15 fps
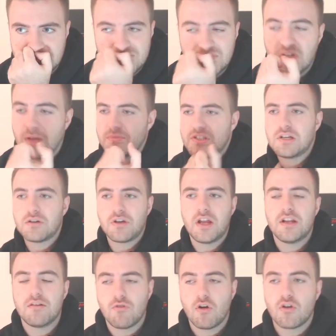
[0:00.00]
No, I'm still
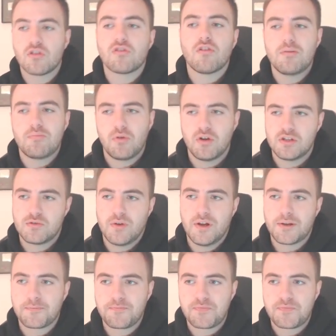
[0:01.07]
getting it wrong. 3-point swing.